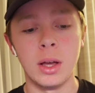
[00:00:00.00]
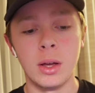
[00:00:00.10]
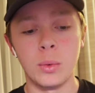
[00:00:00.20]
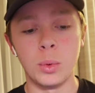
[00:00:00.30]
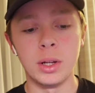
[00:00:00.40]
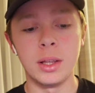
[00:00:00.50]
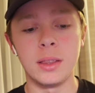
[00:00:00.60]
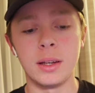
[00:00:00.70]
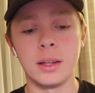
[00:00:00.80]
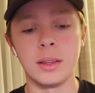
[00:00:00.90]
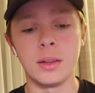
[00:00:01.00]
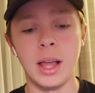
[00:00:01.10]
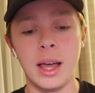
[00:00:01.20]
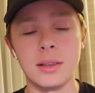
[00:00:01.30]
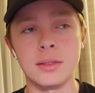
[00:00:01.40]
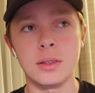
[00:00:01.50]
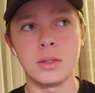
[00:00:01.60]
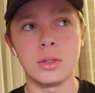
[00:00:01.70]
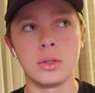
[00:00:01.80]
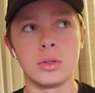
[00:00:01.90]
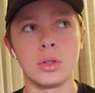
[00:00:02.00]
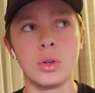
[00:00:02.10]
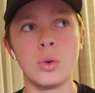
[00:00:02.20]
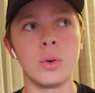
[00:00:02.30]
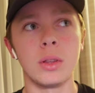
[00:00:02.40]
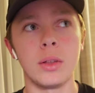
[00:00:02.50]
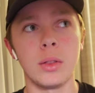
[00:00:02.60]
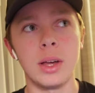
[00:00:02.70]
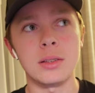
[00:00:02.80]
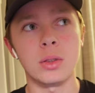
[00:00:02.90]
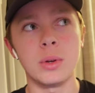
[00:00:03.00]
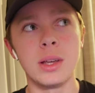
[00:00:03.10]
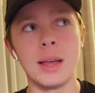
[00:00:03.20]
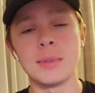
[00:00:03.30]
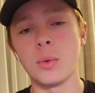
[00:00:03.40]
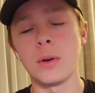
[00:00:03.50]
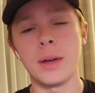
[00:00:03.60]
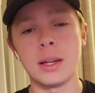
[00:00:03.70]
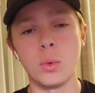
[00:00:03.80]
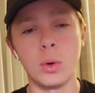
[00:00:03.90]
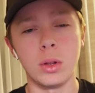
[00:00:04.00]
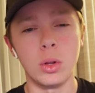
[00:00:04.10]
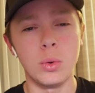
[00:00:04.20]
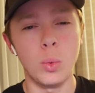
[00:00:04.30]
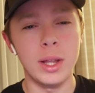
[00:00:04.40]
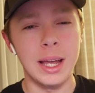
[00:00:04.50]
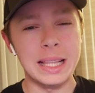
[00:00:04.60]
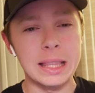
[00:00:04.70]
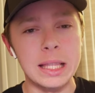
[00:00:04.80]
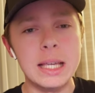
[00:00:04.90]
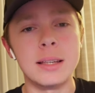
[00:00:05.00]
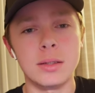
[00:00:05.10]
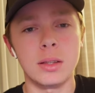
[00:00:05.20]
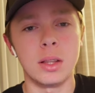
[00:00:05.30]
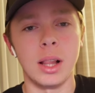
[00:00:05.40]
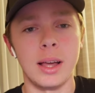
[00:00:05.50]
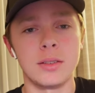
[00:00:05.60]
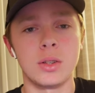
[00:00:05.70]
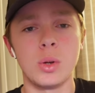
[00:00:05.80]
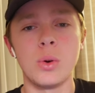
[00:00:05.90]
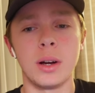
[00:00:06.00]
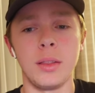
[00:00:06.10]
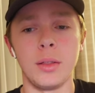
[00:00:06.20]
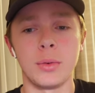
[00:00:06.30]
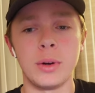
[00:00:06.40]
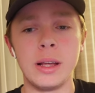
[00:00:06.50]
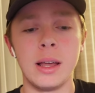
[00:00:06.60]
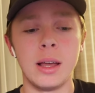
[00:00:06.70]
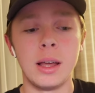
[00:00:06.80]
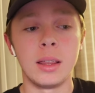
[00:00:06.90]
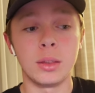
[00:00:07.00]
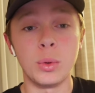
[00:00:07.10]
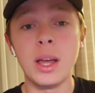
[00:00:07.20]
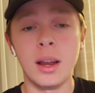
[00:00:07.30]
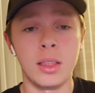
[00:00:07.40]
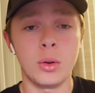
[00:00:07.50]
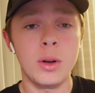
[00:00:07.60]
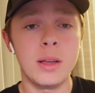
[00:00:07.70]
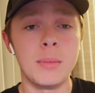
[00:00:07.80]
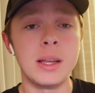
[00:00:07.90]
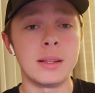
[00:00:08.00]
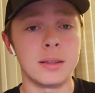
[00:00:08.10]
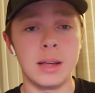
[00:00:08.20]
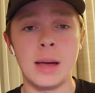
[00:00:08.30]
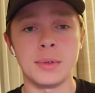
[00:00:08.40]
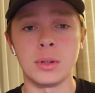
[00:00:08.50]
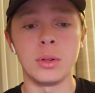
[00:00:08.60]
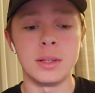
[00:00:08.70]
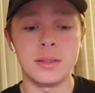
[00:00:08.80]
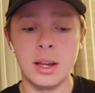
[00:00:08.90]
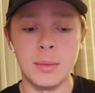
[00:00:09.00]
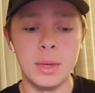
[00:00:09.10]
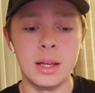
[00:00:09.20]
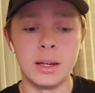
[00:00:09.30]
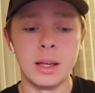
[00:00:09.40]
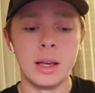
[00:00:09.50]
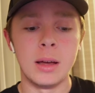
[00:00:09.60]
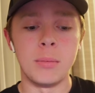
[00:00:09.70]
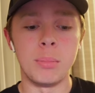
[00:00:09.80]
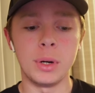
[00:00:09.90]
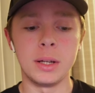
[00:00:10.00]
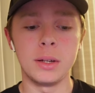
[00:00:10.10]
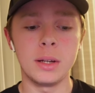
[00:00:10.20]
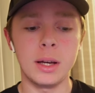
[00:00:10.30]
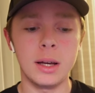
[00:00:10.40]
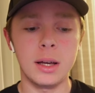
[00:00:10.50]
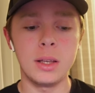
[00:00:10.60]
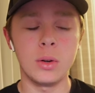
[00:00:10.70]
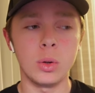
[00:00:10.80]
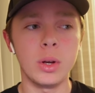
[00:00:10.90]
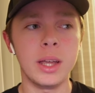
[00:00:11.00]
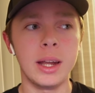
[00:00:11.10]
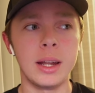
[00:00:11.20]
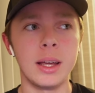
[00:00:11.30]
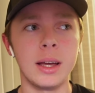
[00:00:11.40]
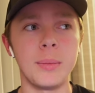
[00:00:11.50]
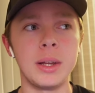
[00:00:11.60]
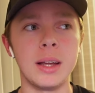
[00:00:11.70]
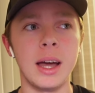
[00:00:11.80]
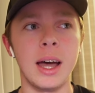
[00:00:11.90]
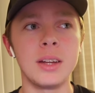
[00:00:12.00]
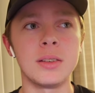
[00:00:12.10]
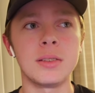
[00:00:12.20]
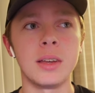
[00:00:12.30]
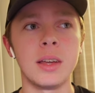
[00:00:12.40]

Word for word: really the, the last two, the last three games, they would have had to win, at least the last two out of the three. Three out of three means absolutely send them in. But uh, you know, looking at it, I mean, I just.